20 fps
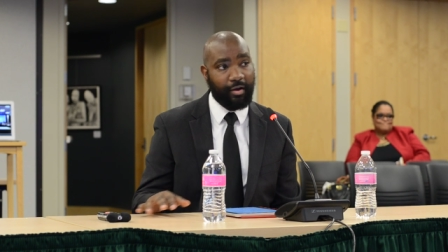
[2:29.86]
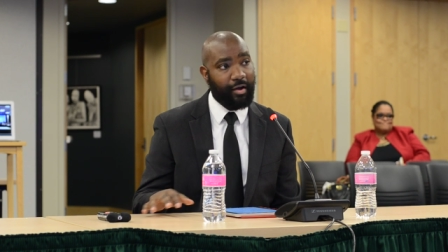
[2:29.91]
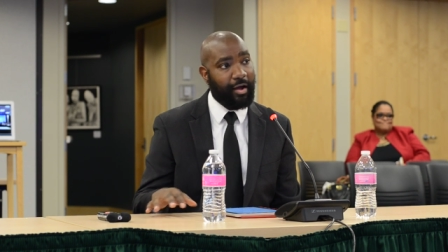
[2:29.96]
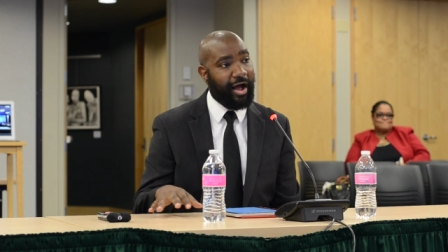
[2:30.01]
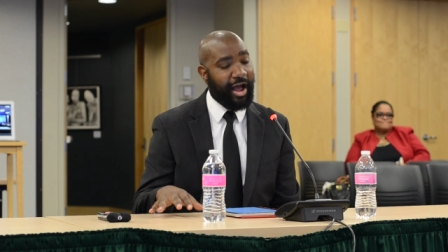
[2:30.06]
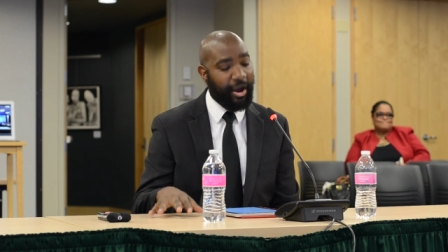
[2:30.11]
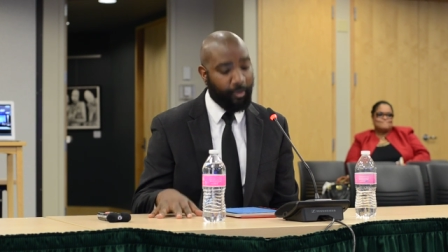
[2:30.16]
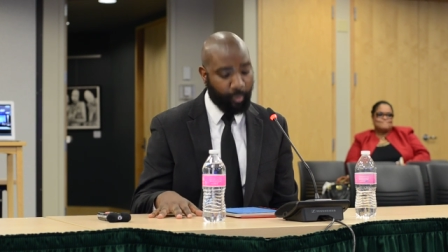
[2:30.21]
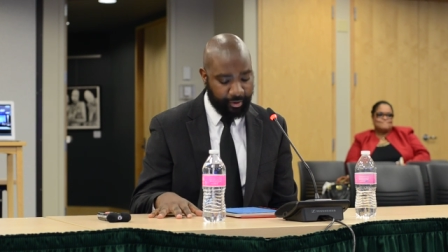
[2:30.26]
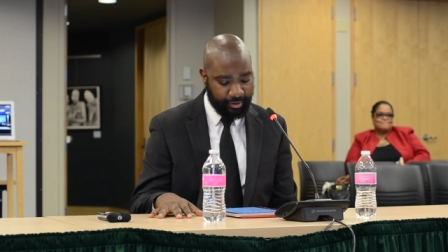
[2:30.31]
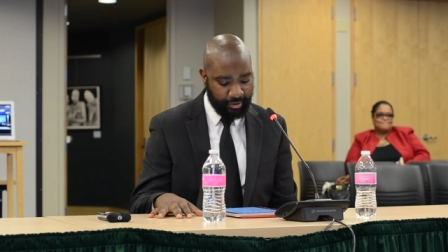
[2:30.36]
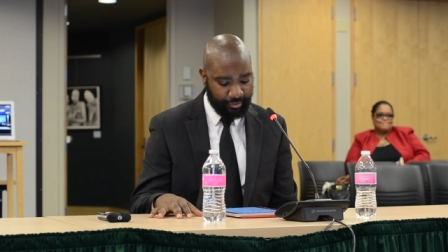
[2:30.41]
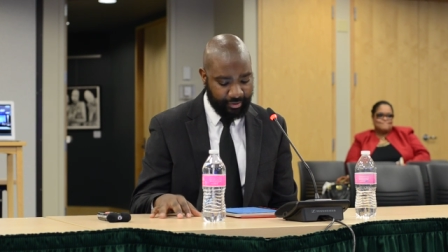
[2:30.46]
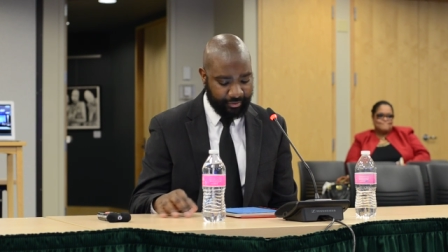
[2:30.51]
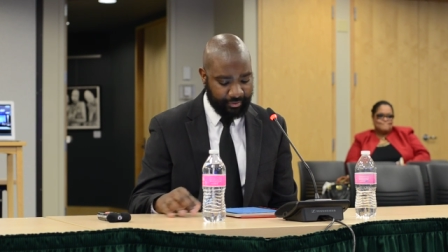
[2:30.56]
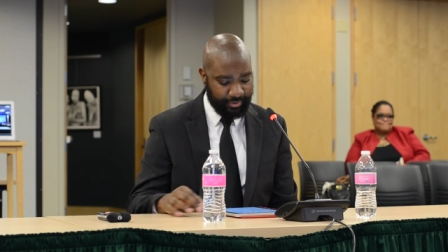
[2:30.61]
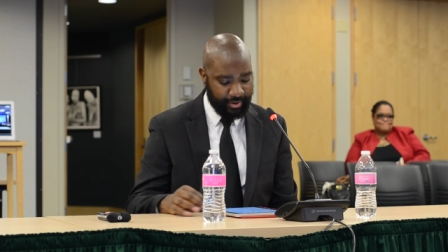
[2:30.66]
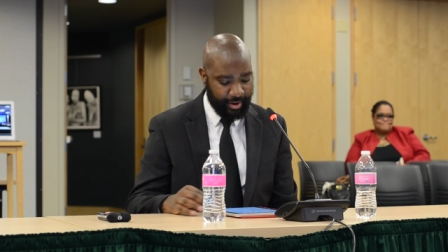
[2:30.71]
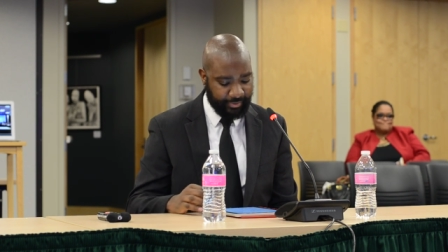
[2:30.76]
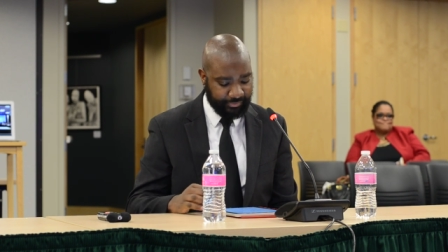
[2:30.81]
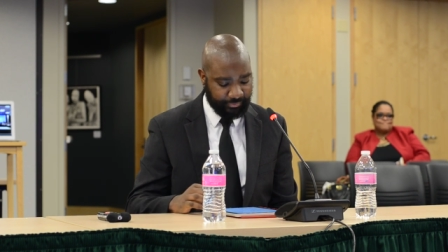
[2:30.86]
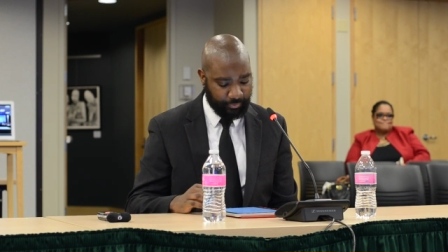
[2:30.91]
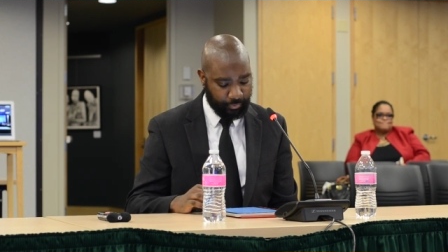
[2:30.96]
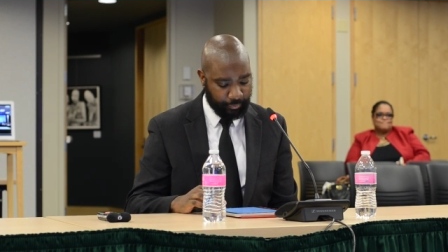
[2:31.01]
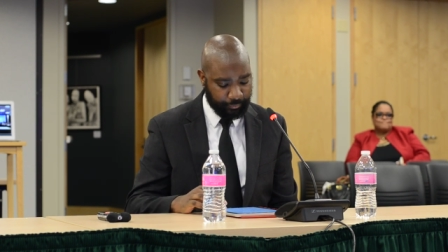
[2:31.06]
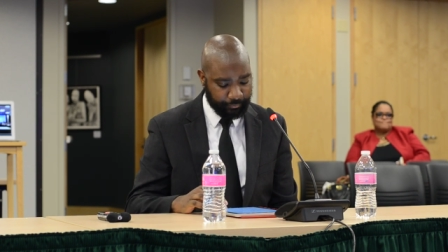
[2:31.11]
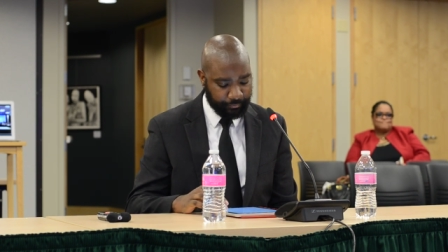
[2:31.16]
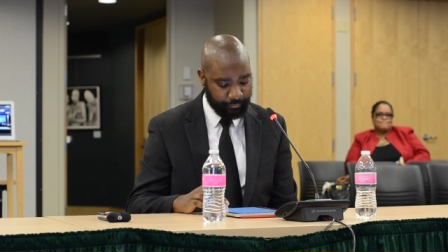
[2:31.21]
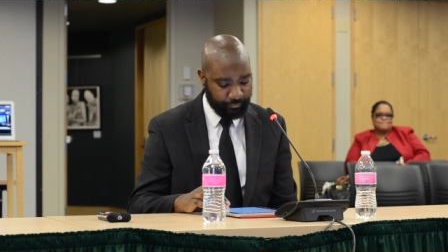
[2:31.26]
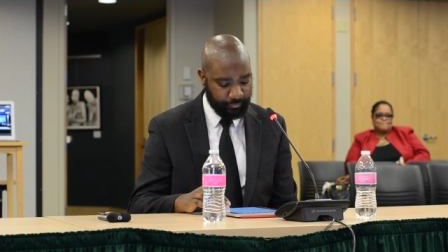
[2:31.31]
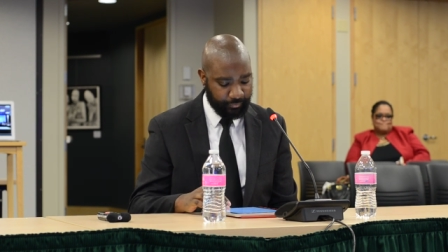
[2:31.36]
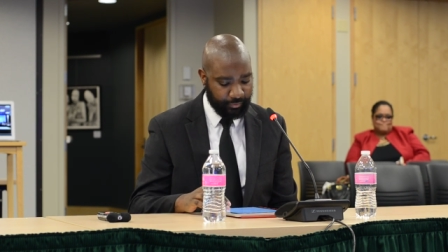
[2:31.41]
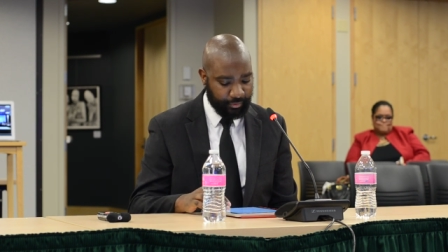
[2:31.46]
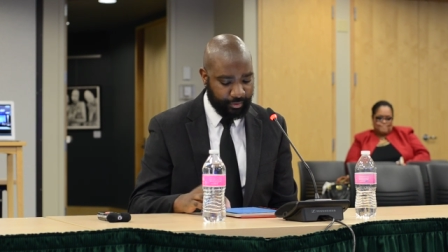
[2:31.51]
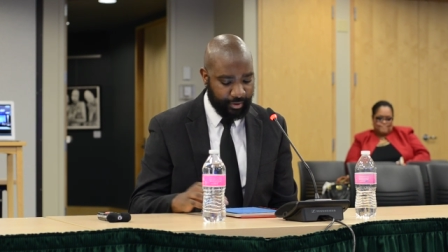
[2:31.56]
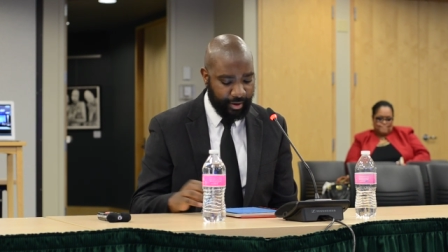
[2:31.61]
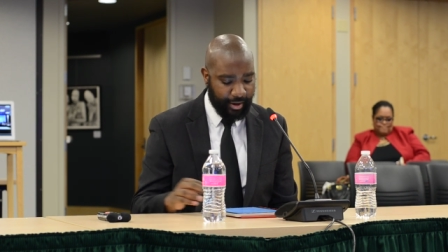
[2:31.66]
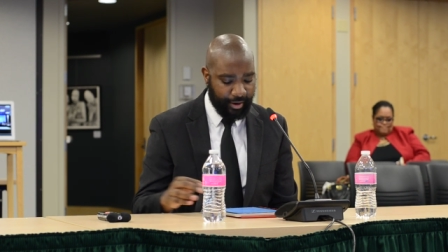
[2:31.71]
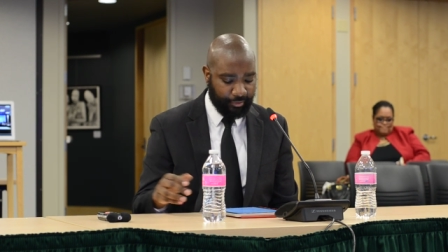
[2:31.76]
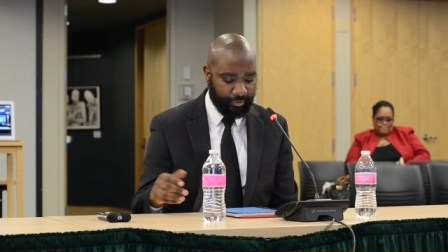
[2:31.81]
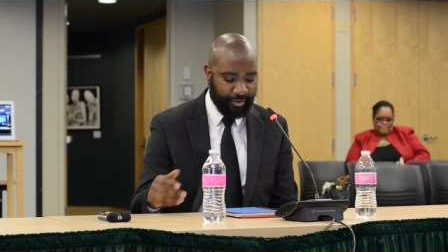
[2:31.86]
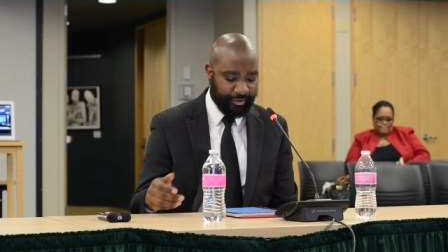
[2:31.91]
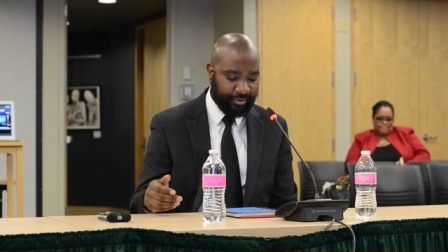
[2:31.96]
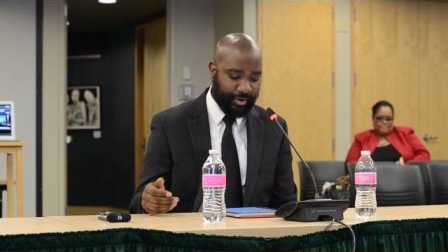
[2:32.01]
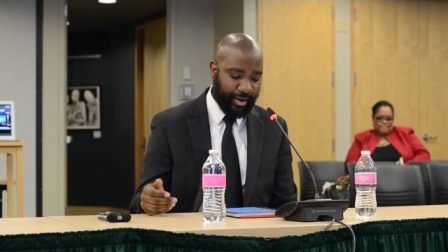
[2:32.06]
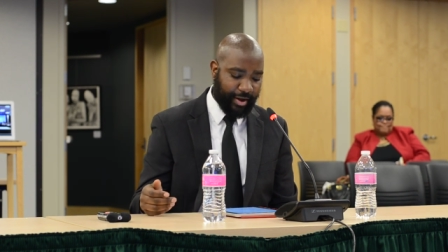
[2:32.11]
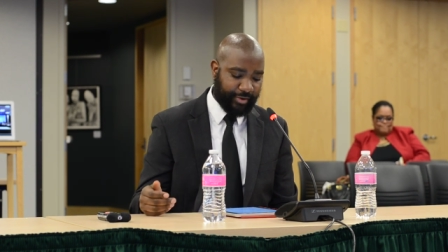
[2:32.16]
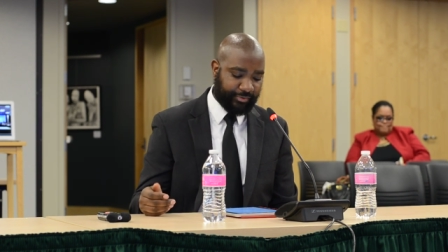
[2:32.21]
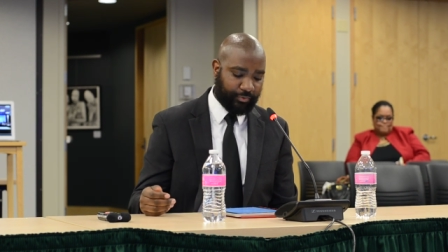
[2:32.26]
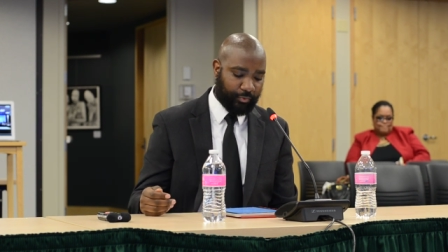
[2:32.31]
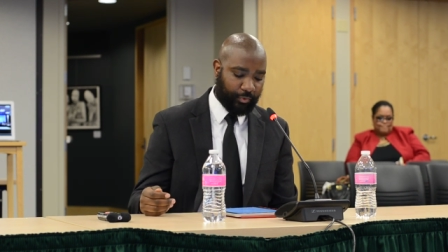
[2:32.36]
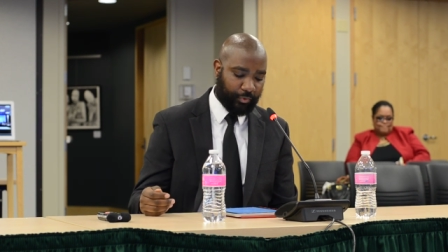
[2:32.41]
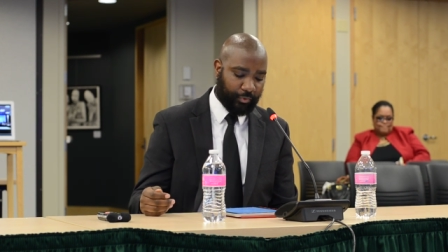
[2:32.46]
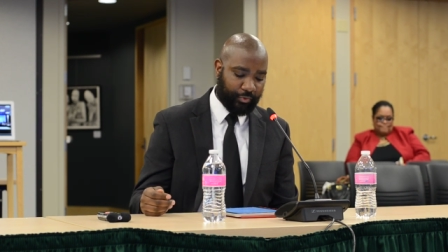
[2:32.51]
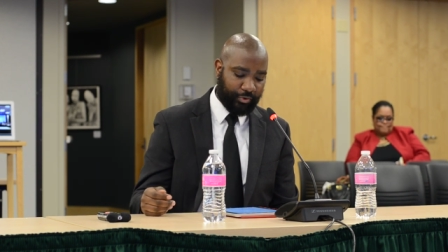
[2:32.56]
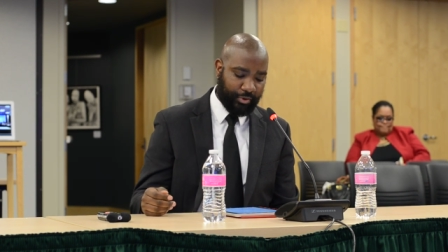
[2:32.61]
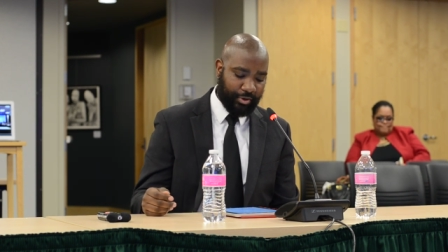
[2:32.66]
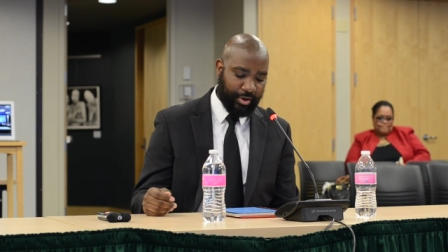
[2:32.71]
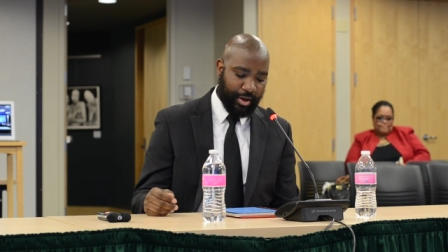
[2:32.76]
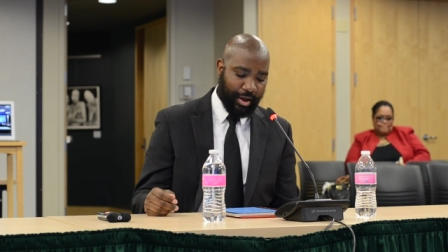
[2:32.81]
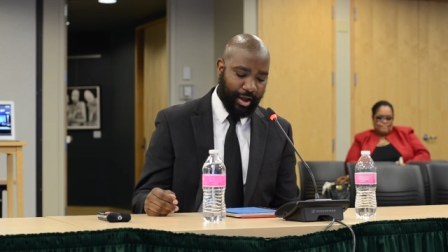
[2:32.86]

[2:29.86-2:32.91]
I work at Lincoln High School, and at Lincoln High School,